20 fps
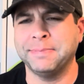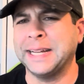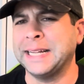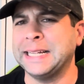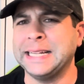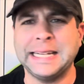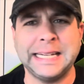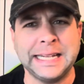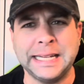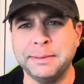
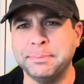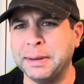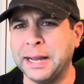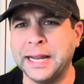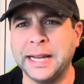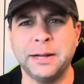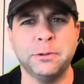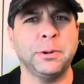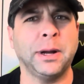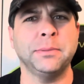like
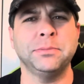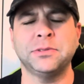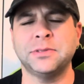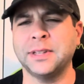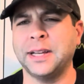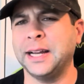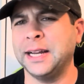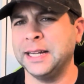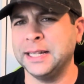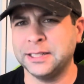eBay
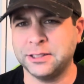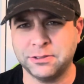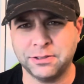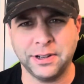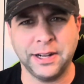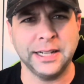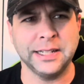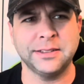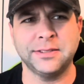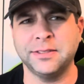website,
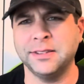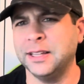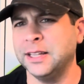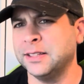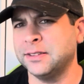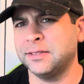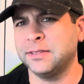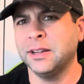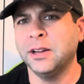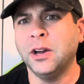
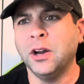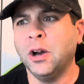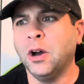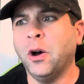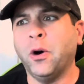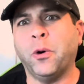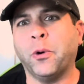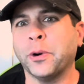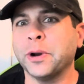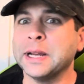Craigslist,
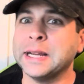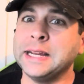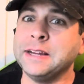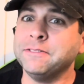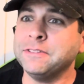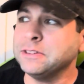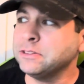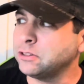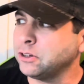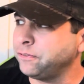or
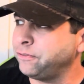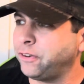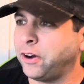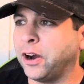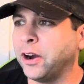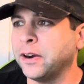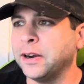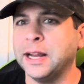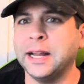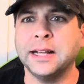even so
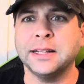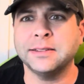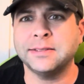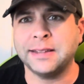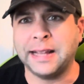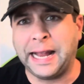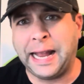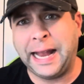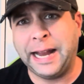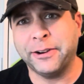far as
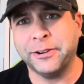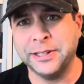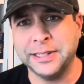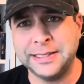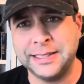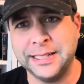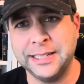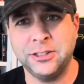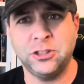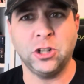
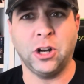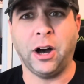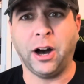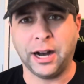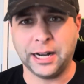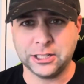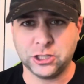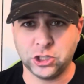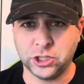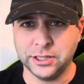heritage
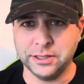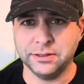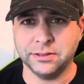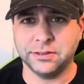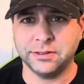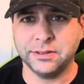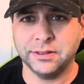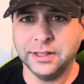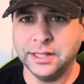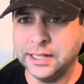
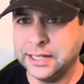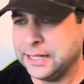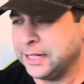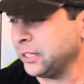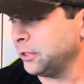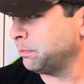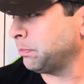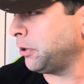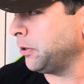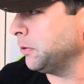auctions. Now
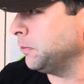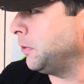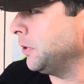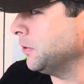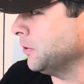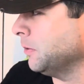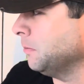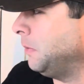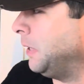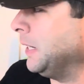you're probably
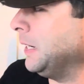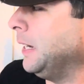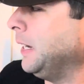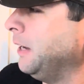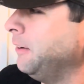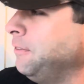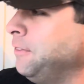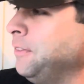wondering why I have